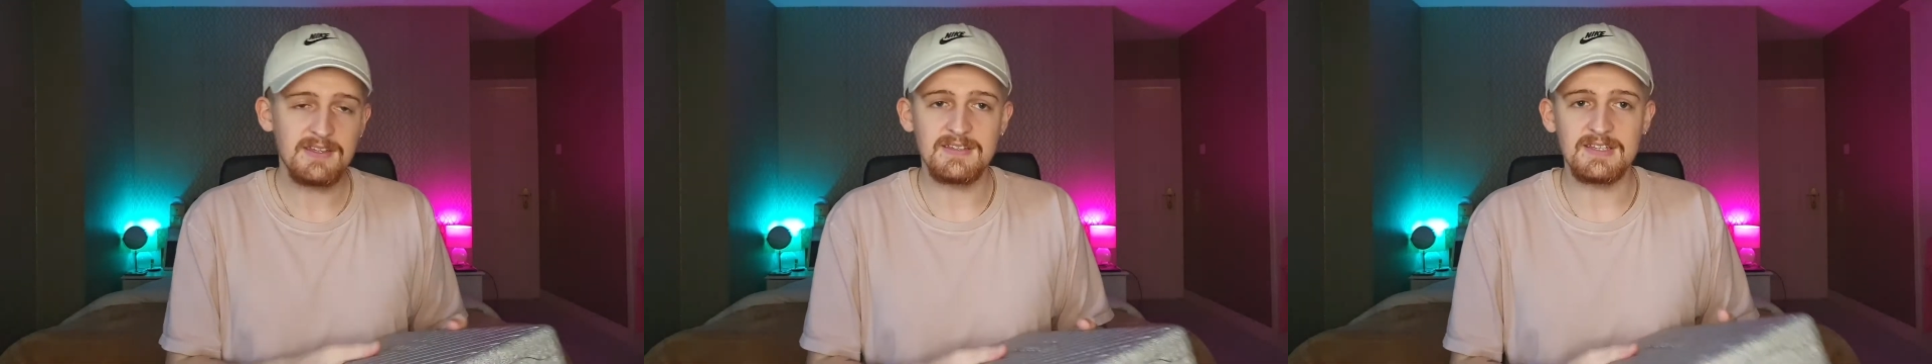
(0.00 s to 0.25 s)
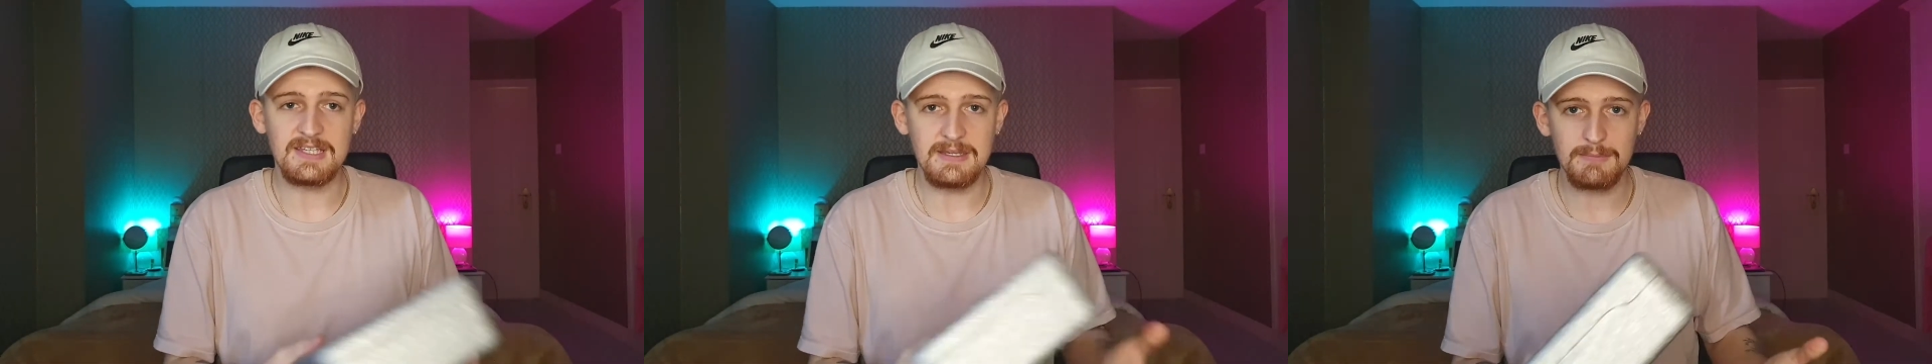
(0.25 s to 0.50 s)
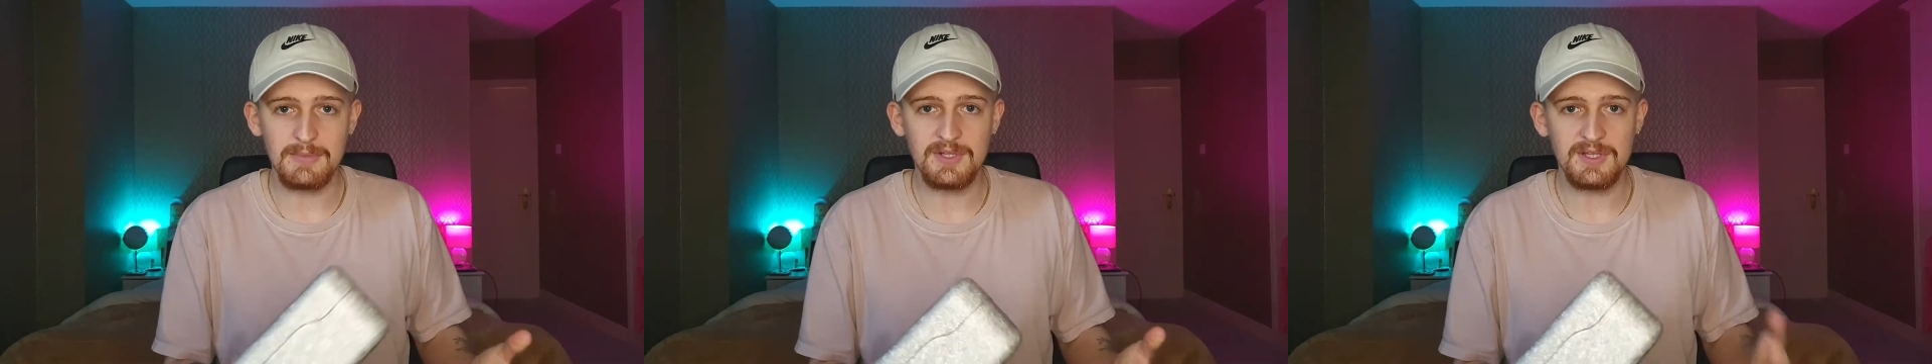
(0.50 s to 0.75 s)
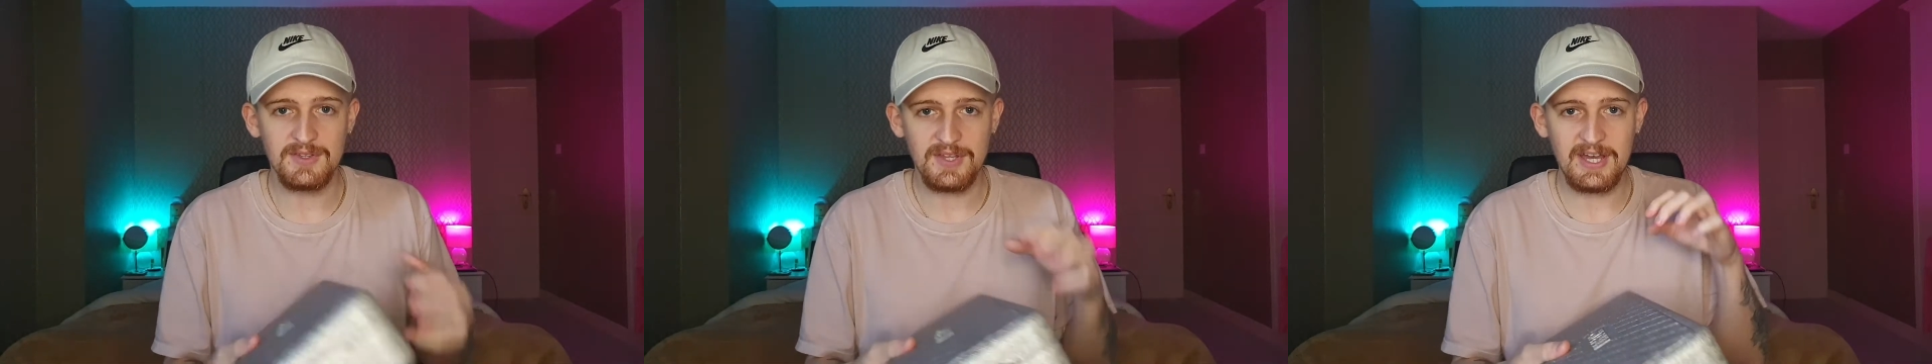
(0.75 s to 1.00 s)
the
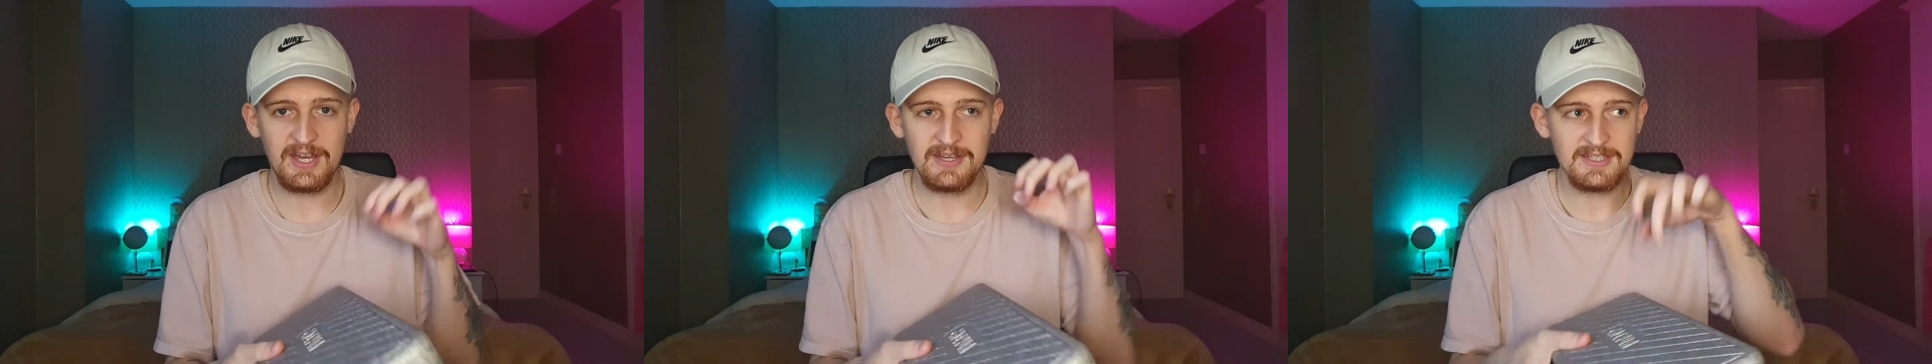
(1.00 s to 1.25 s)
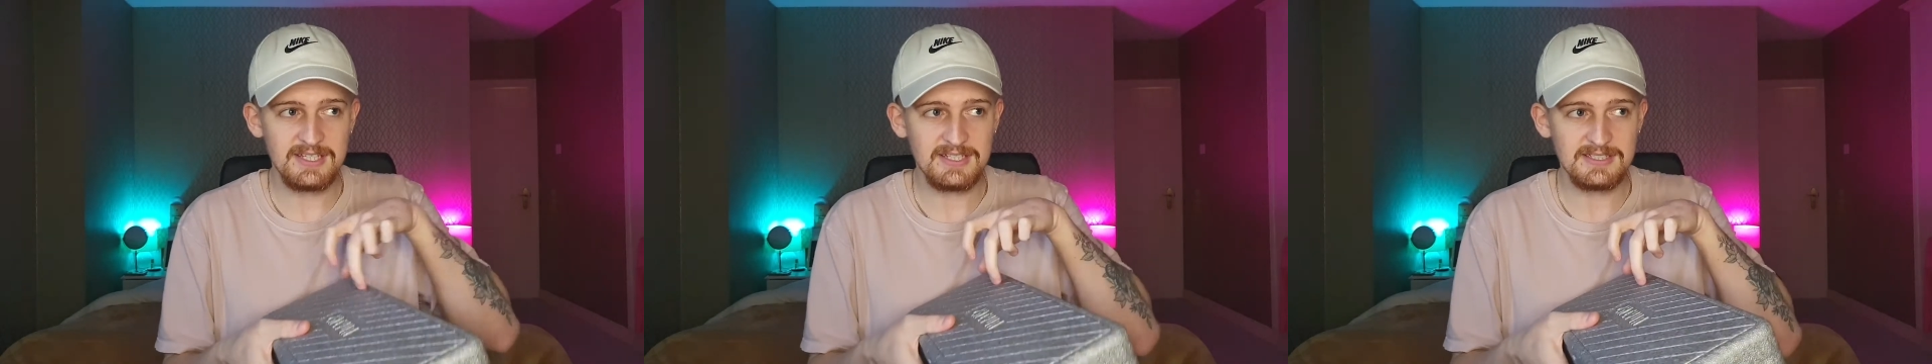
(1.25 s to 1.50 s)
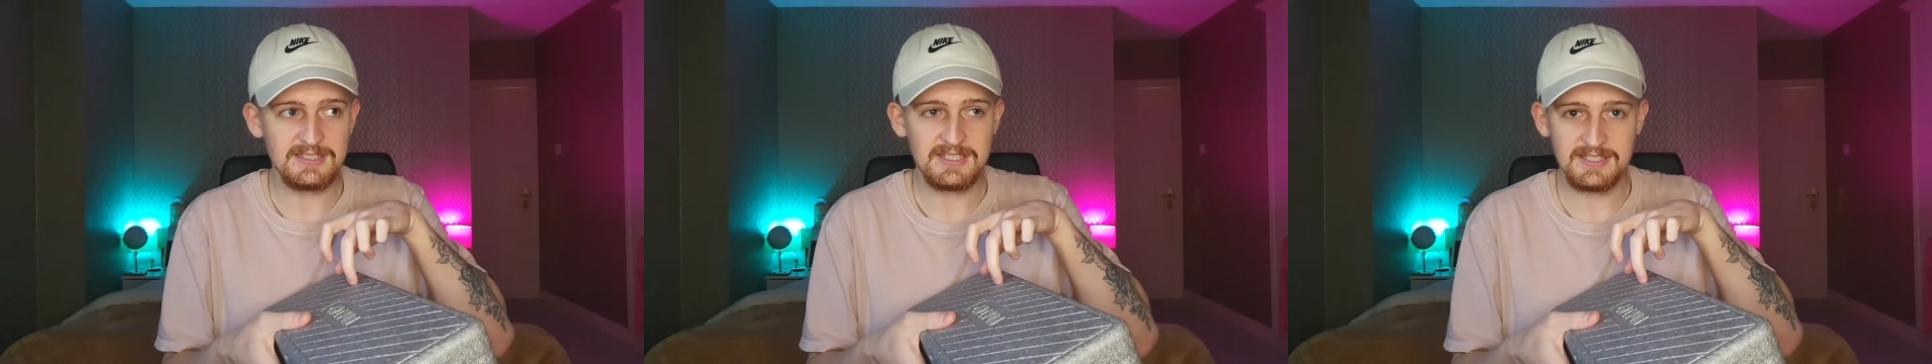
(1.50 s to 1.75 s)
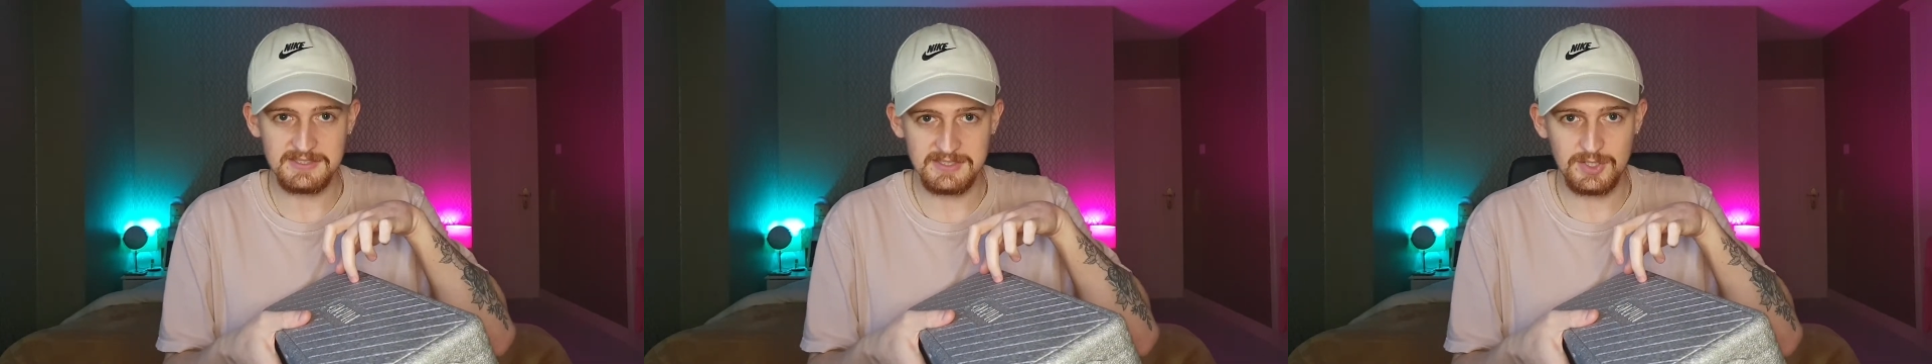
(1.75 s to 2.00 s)
gimbal that is
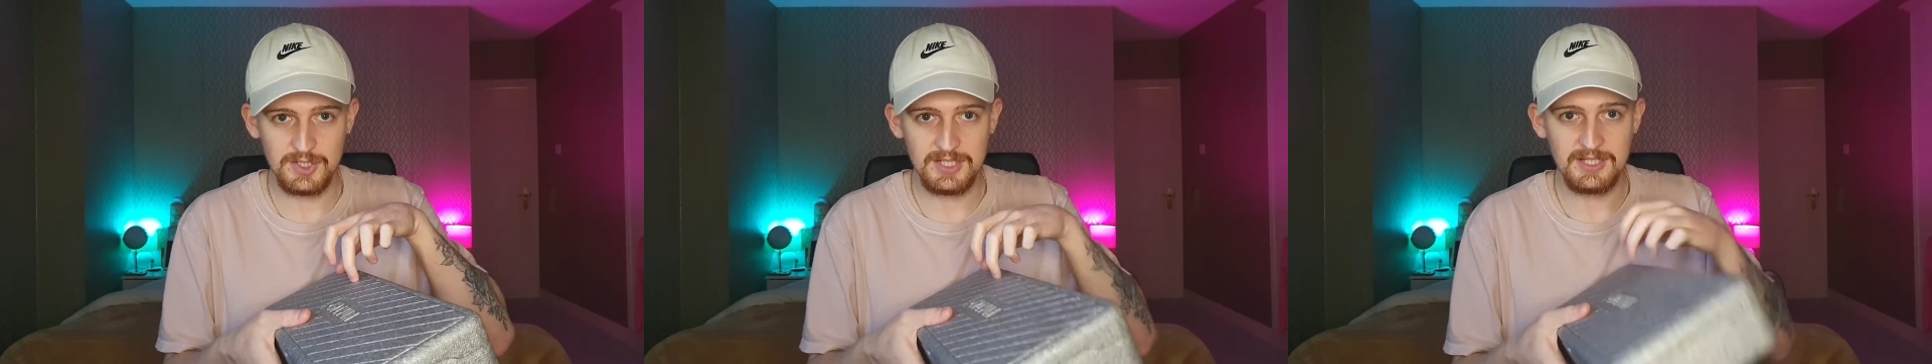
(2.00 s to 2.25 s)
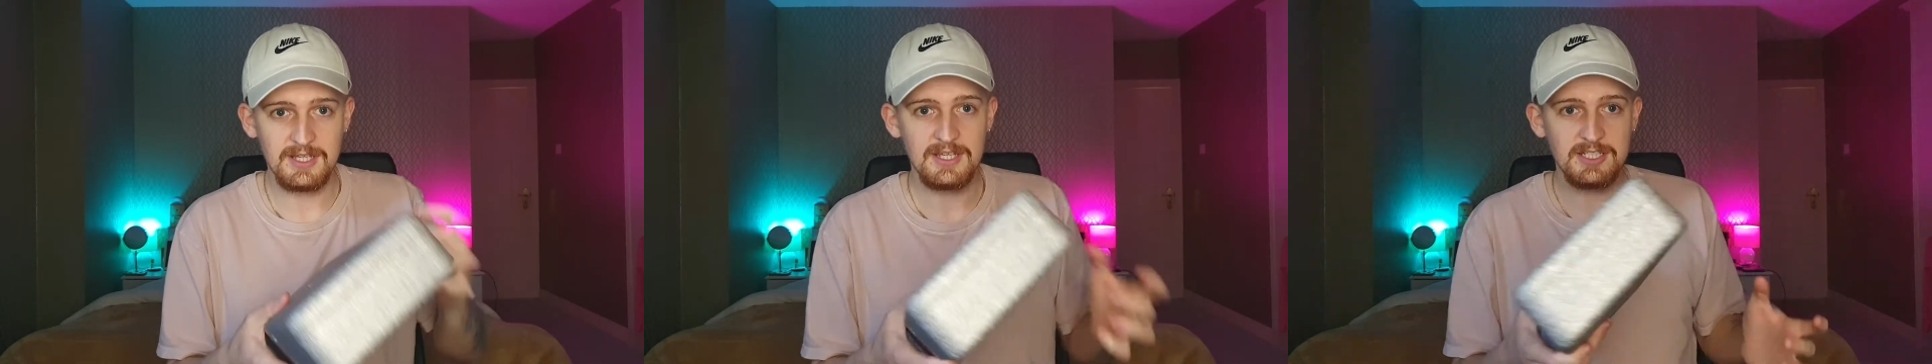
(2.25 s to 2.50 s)
inside.